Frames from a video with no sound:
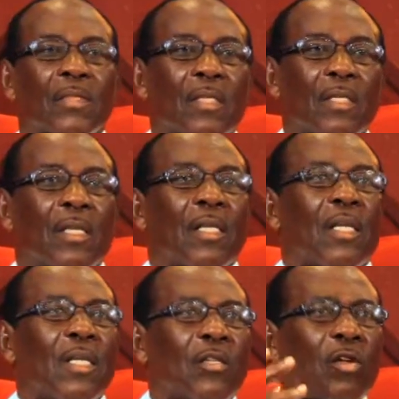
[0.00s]
Uh,
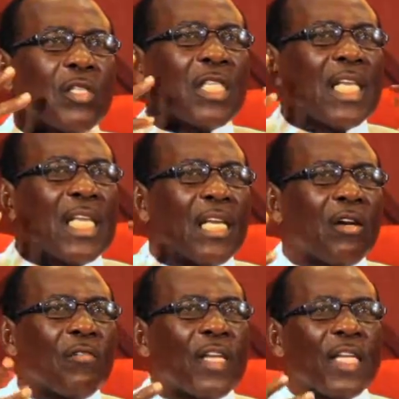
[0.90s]
not thinking
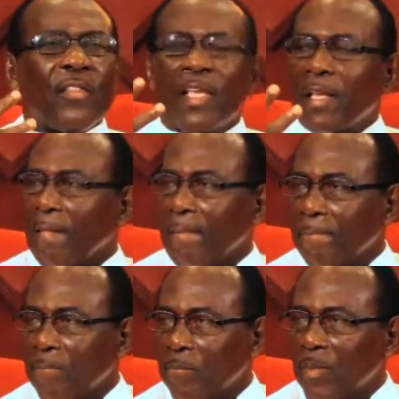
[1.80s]
of anything.
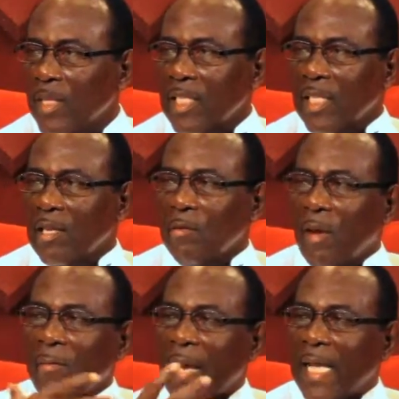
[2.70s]
Nothing in my
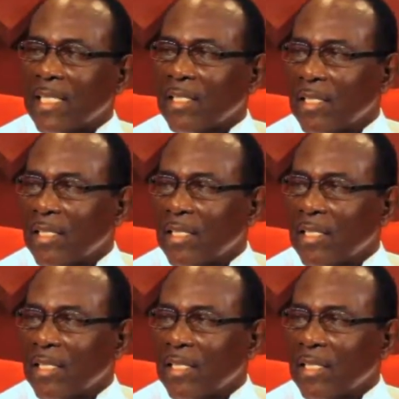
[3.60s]
mind